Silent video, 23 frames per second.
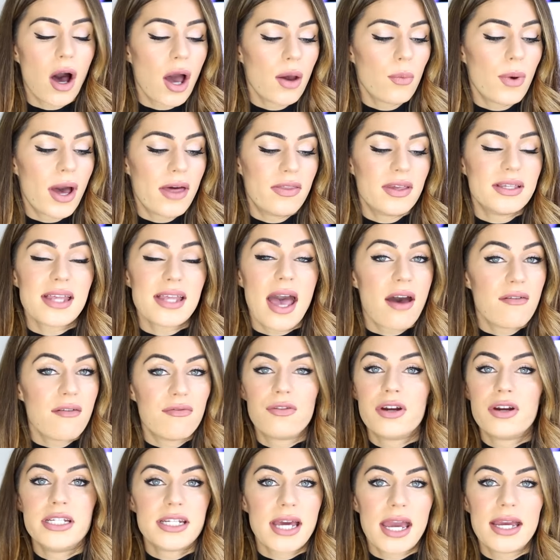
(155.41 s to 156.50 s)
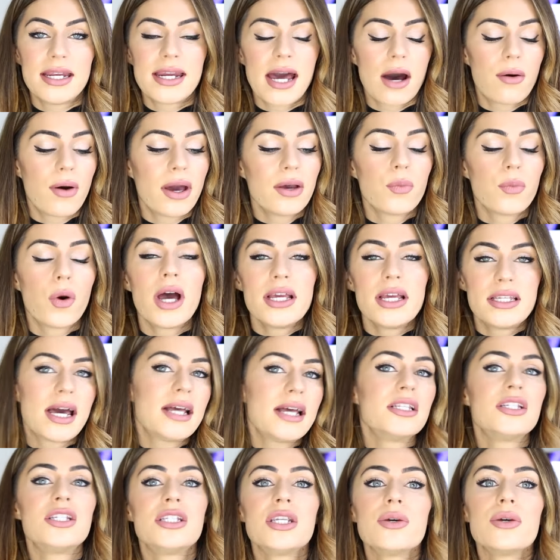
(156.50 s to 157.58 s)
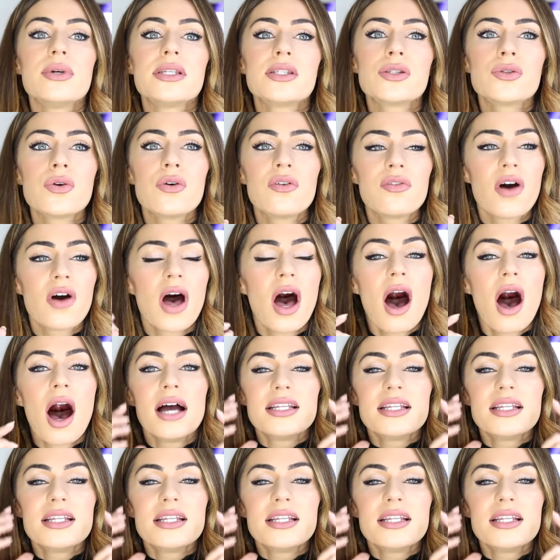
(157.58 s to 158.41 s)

I wear this every day now. I, what I tend to do is sort of,